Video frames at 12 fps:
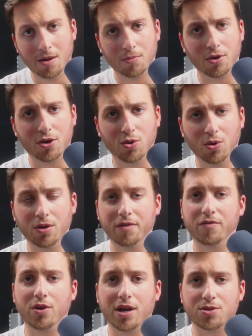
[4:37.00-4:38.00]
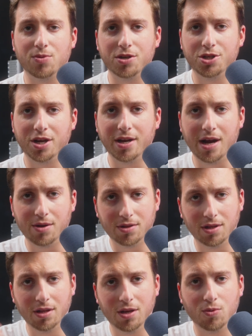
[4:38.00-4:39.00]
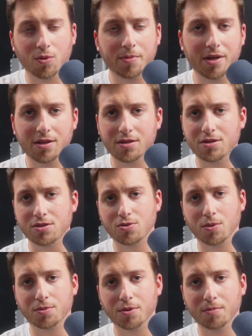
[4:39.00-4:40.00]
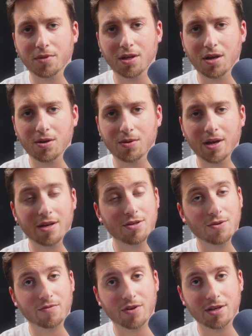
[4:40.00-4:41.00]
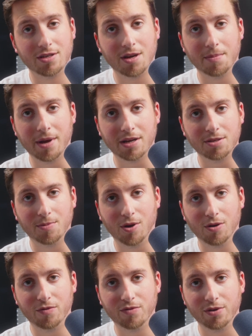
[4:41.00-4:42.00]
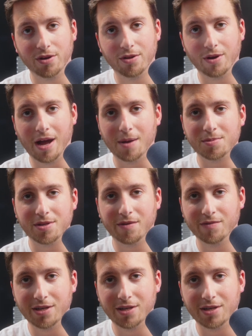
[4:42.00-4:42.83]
pretty cool. If you guys want to check it out, the link will be in the description below. And don't forget to come back tomorrow for another Apps Every